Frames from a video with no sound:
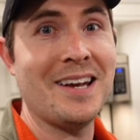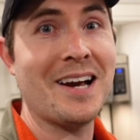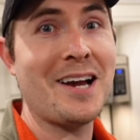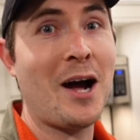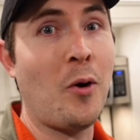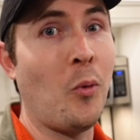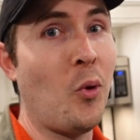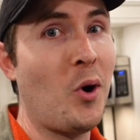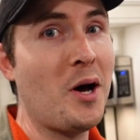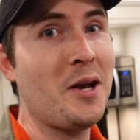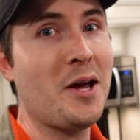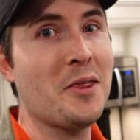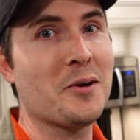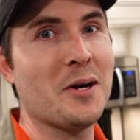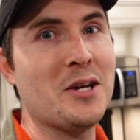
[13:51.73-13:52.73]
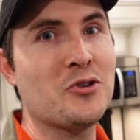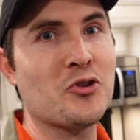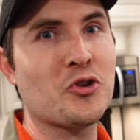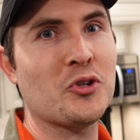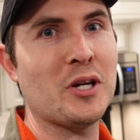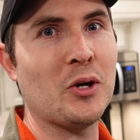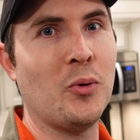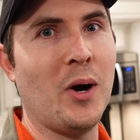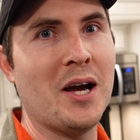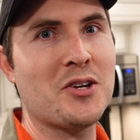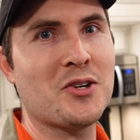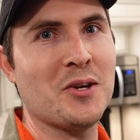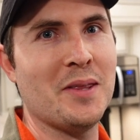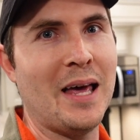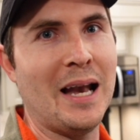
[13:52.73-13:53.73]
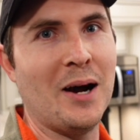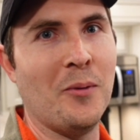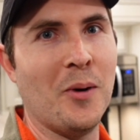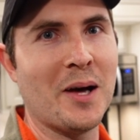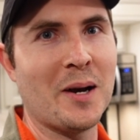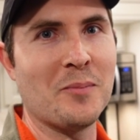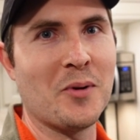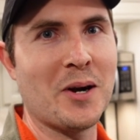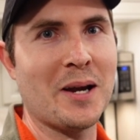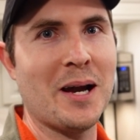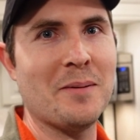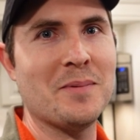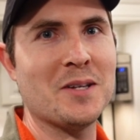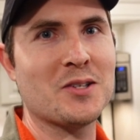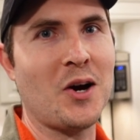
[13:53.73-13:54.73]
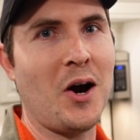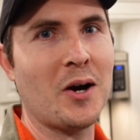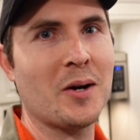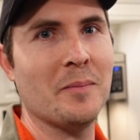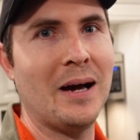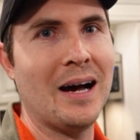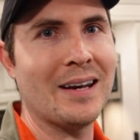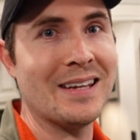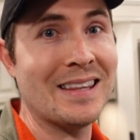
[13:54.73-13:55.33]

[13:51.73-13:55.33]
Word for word: Now, I got one other interesting question that I want to bring up and talk about,